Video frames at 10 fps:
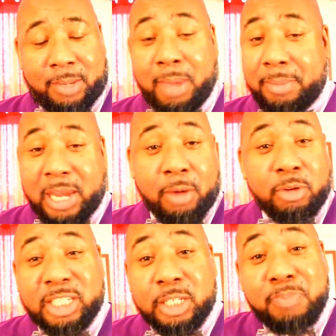Maybe they
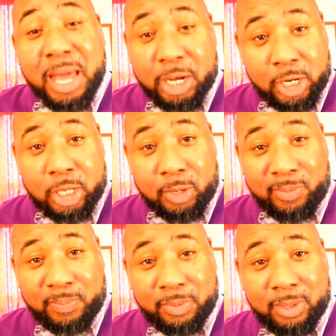were just better than
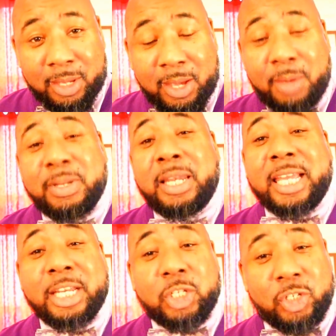you. But
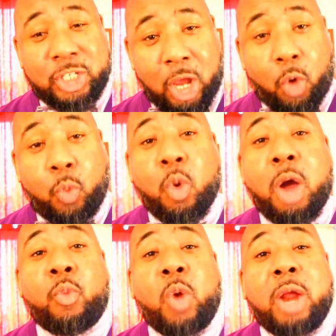look at yourself.
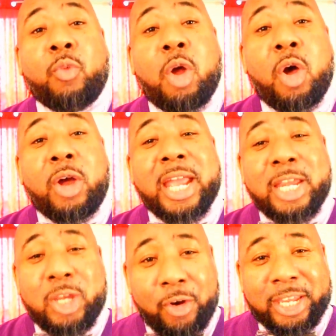What went wrong
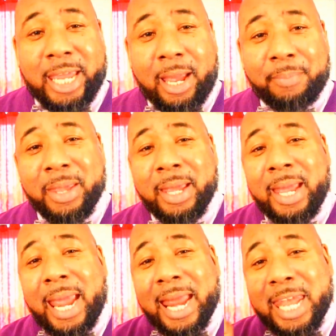in your camp?
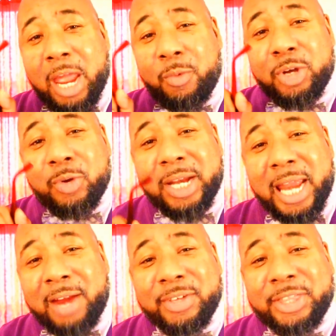And they were
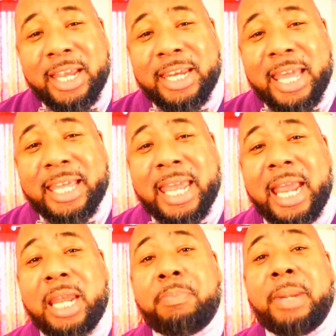doing everything they
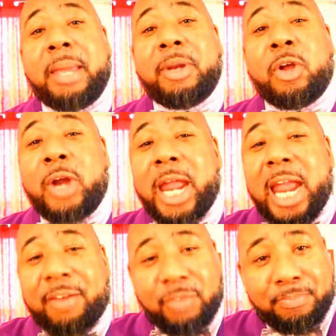can to blame it on
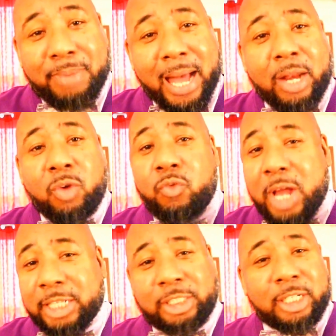everybody.
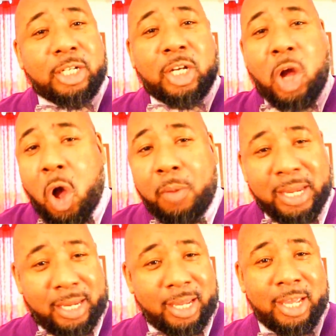Russia,
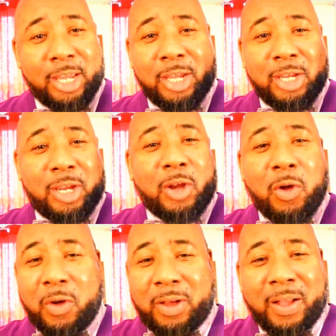Comey, you
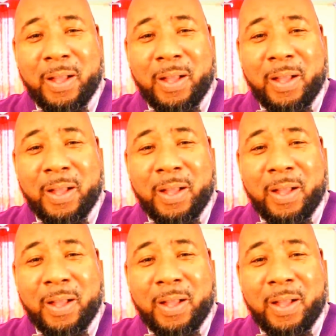know,